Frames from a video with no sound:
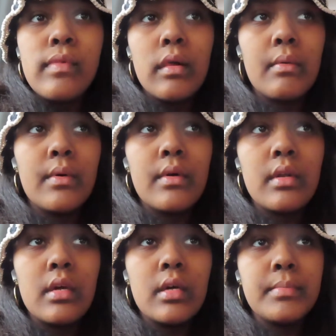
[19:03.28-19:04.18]
think we're going
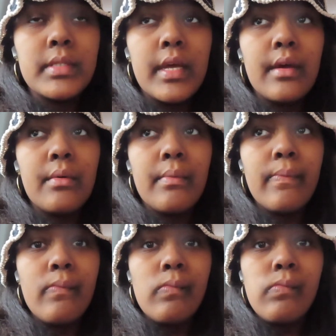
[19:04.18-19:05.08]
to Uptown.
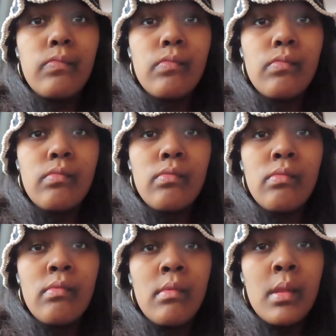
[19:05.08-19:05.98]

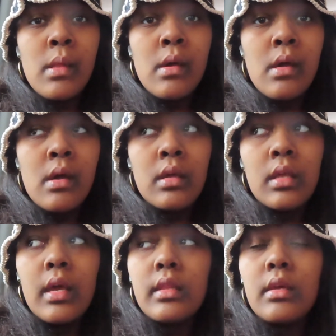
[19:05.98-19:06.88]
That's good.
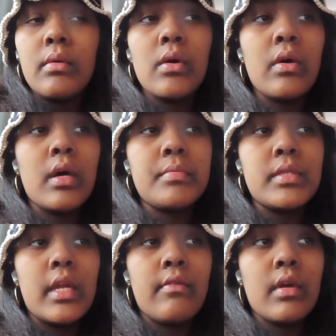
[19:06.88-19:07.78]
Yeah, I think we're going
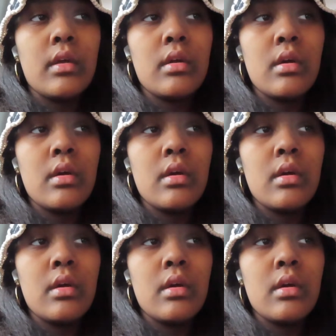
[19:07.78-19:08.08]
upstate, right?